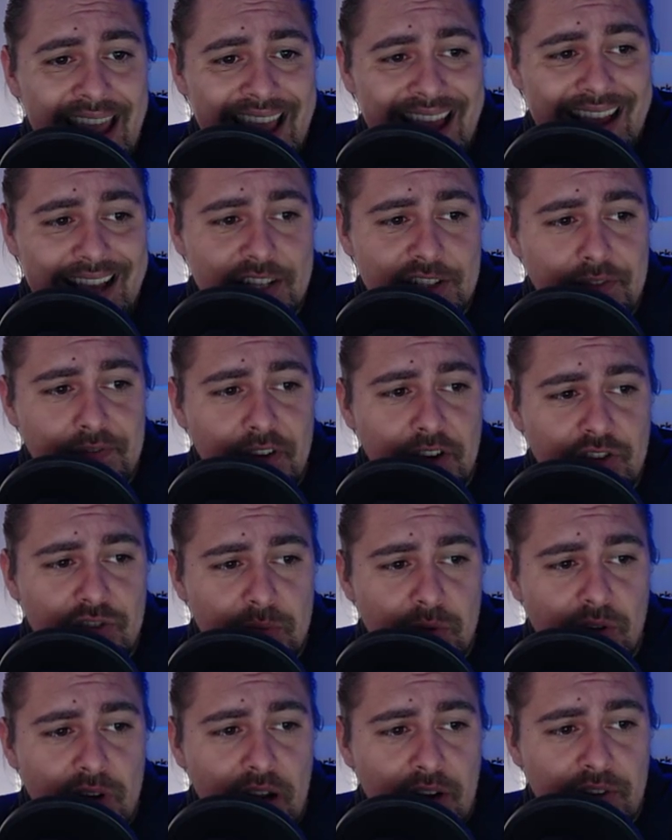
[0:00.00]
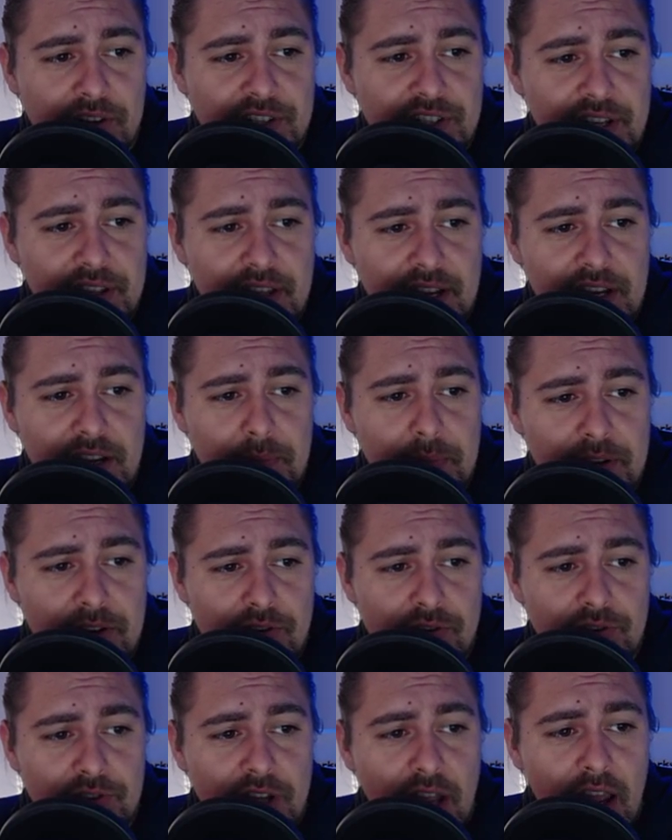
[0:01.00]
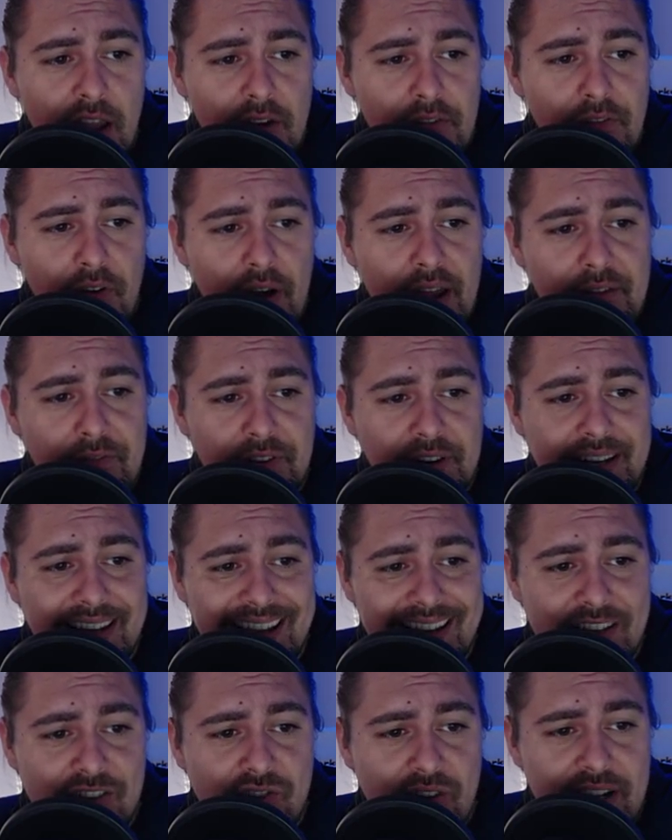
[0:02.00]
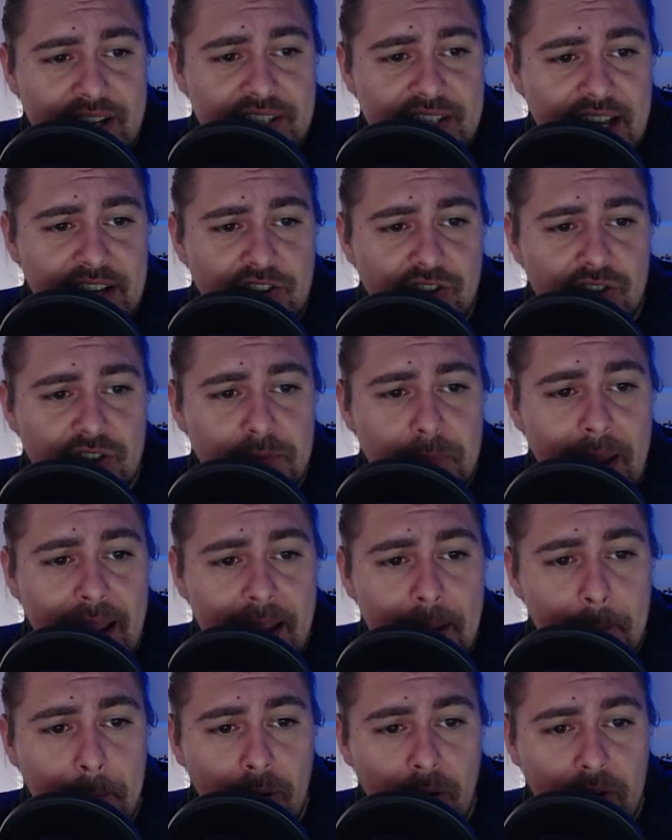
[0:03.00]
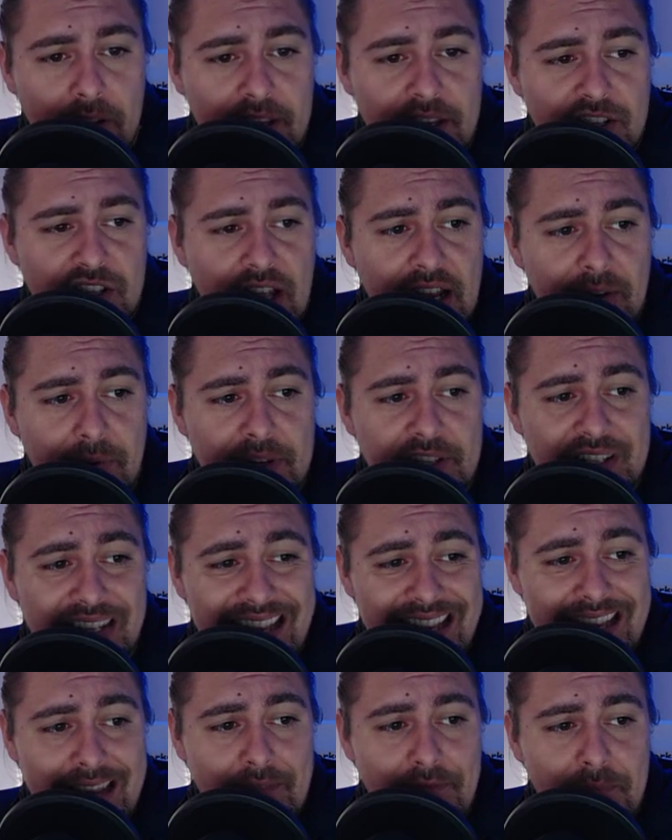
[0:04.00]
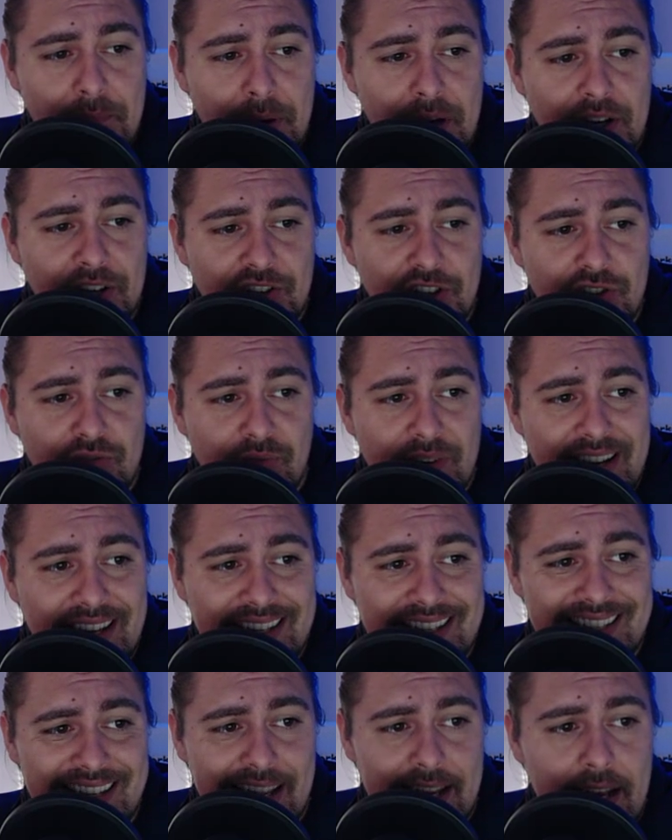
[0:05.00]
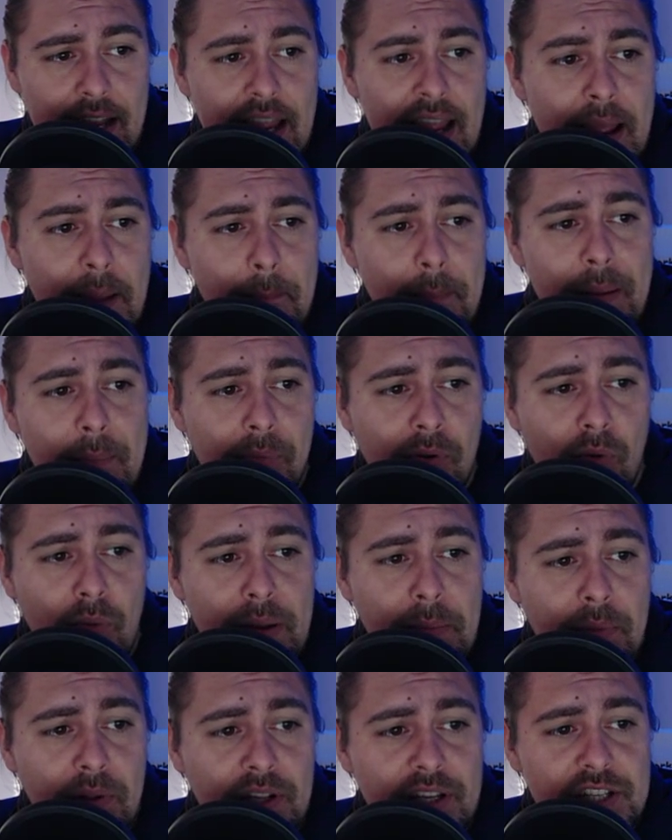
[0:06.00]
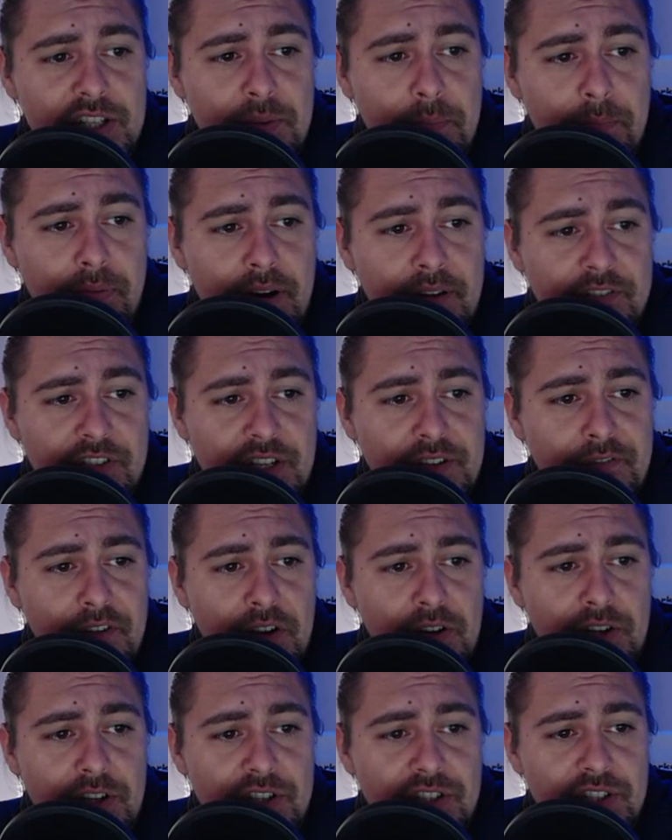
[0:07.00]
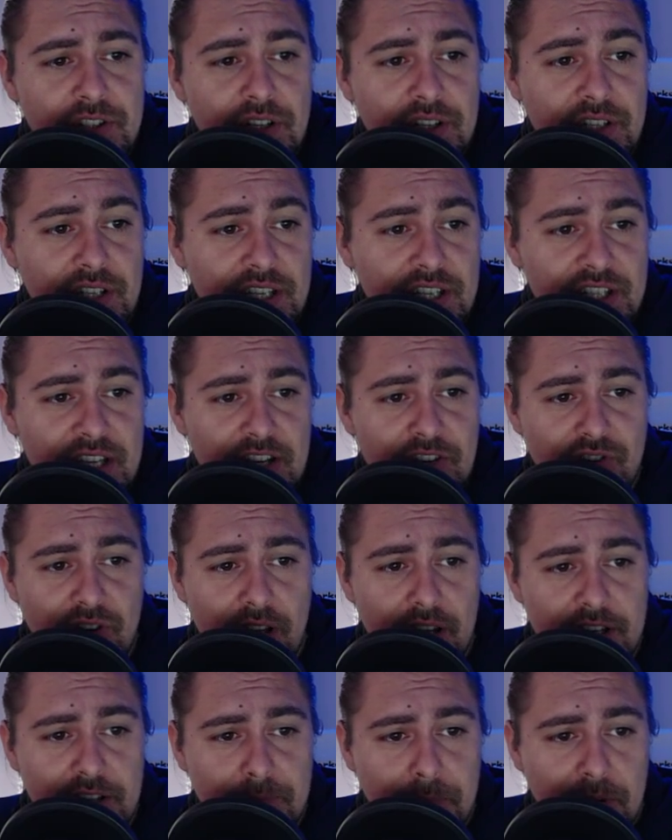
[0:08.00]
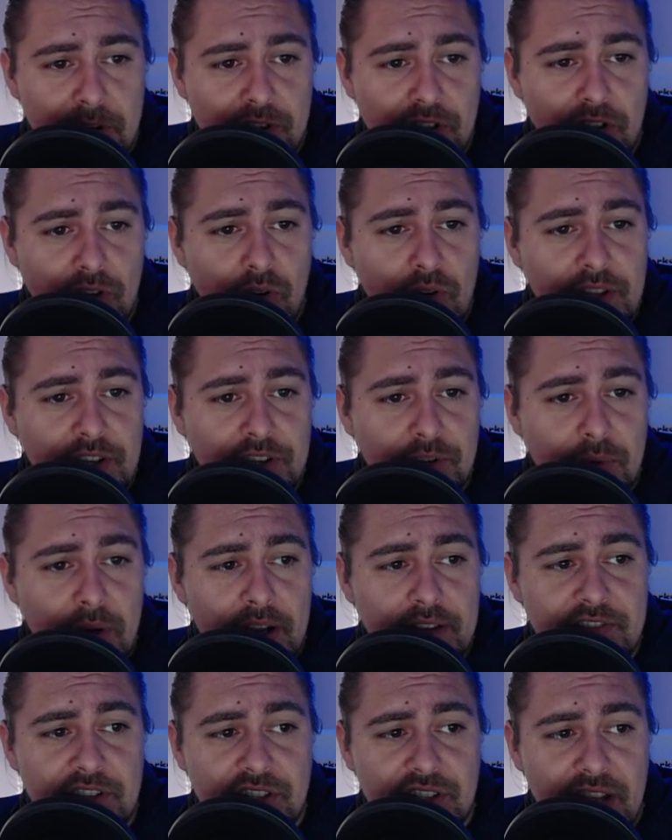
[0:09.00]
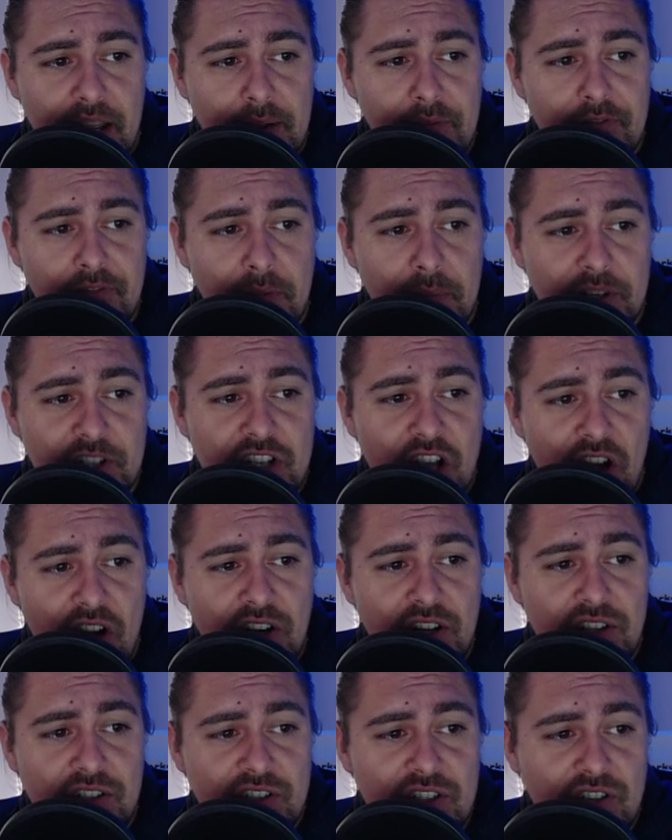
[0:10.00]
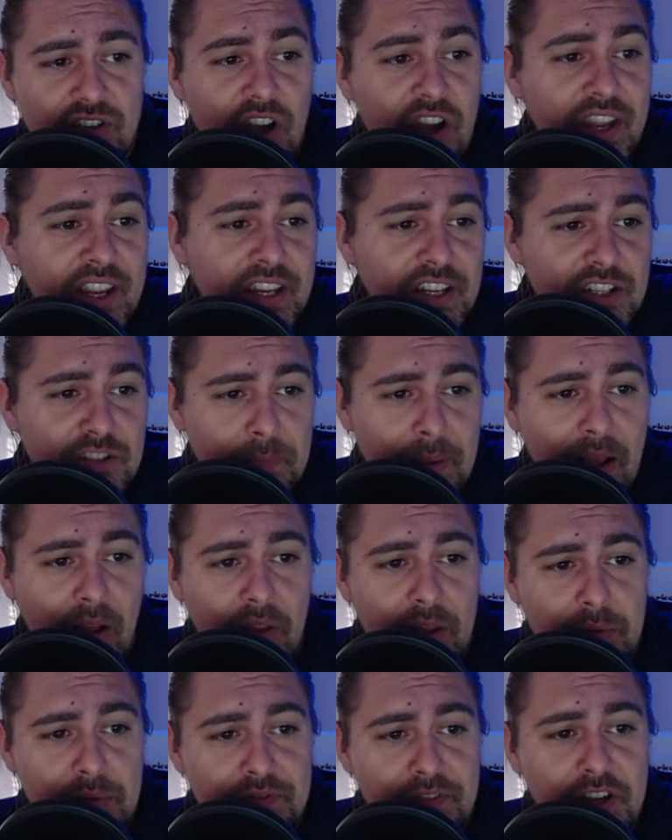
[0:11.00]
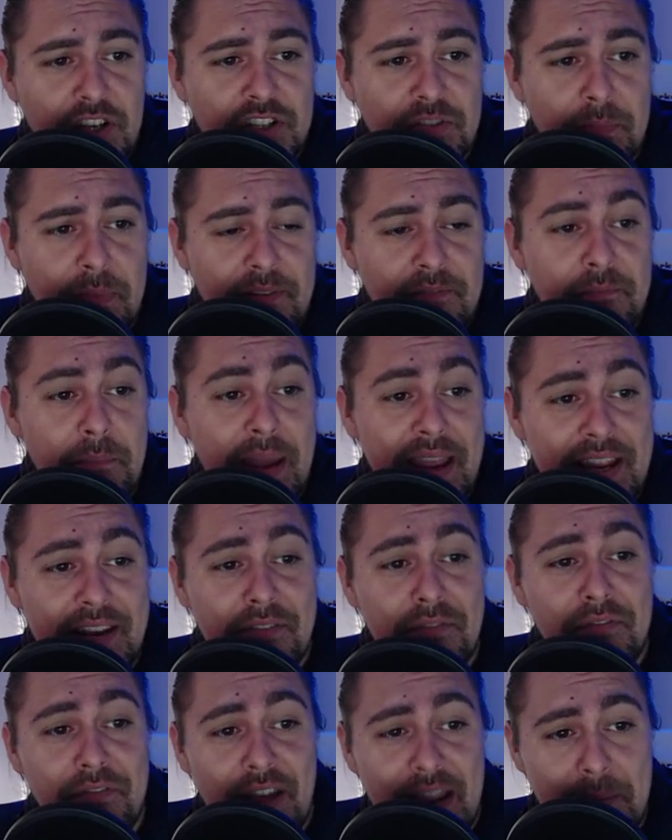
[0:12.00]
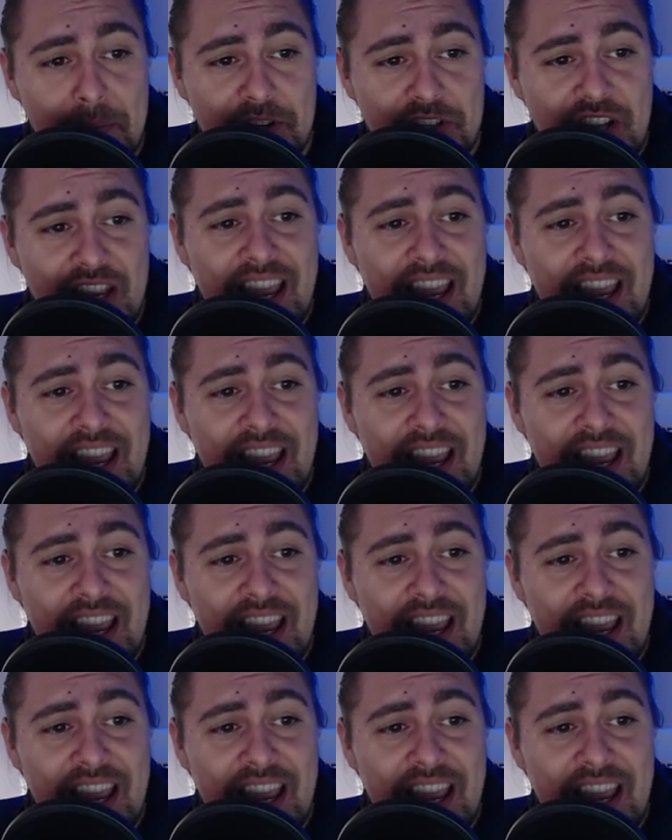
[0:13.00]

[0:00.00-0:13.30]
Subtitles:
as a fungible currency that can be used for everyday transactions, pay employee salaries, and even purchase real estate. Mimblewimble is a privacy-focused, decentralized protocol that derives its name from a tongue-tying spell that was first made famous